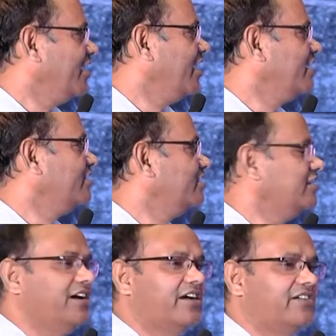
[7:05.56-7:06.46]
and
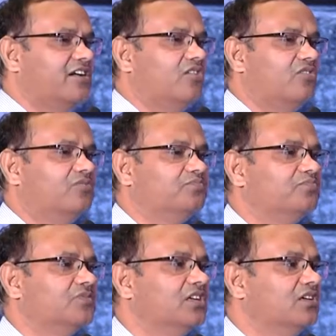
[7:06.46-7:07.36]
they are now
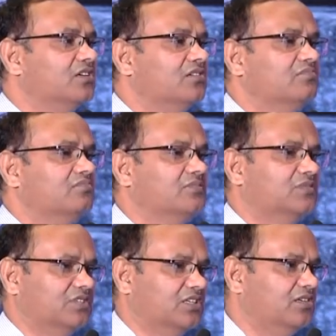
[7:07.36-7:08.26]
um,
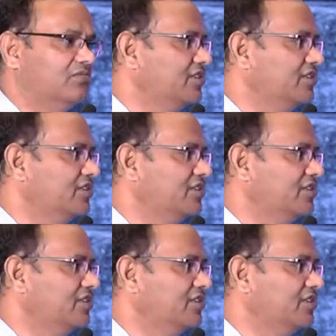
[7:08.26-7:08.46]
uh,